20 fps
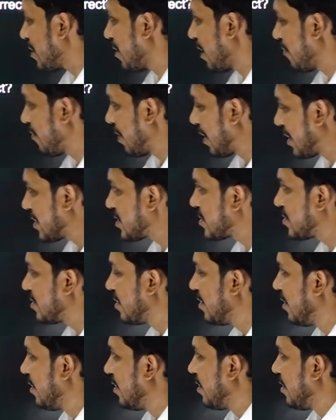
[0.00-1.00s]
and let us
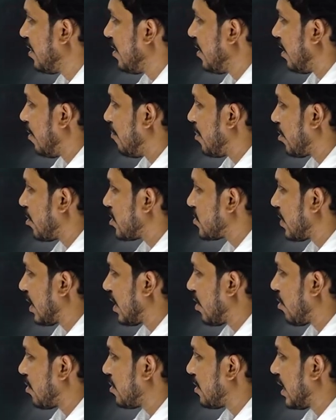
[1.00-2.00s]
uh, because we
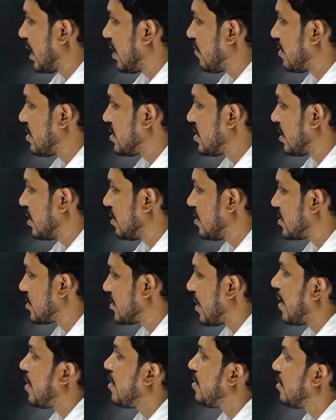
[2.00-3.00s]
cannot take a one single
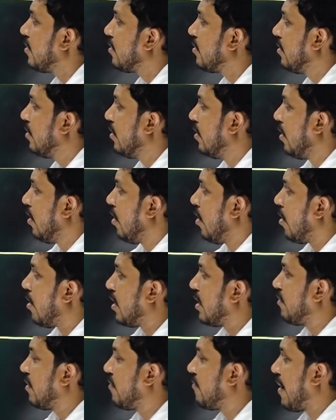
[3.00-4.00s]
stand here
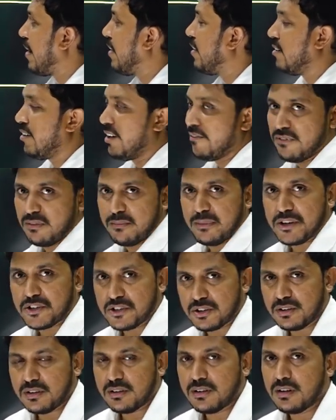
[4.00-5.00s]
or if i find any
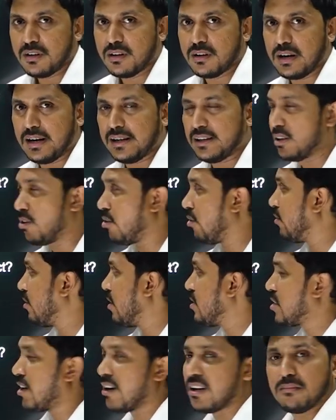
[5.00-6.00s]
information later on
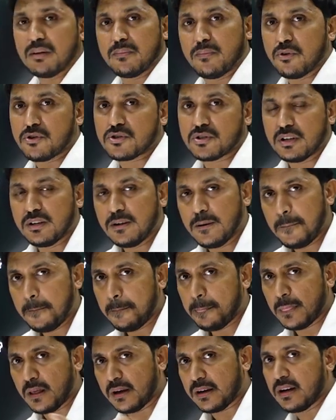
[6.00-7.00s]
this i will be posting
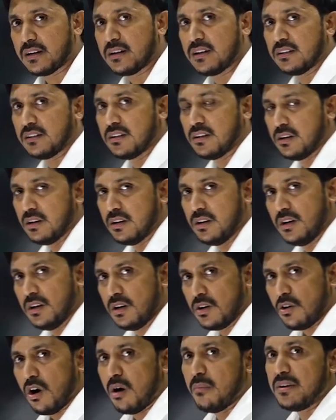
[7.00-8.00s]
again in the
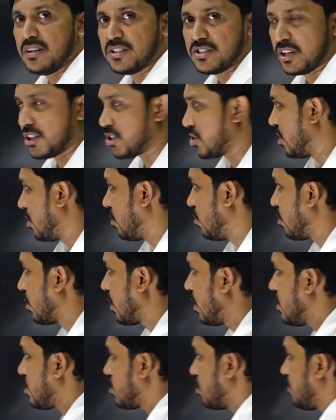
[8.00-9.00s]
comment section
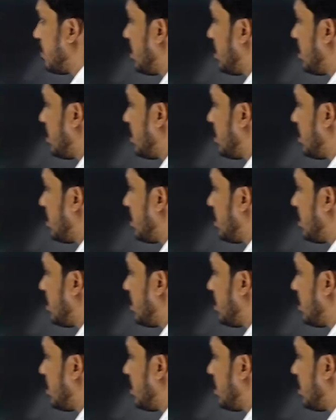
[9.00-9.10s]
okay so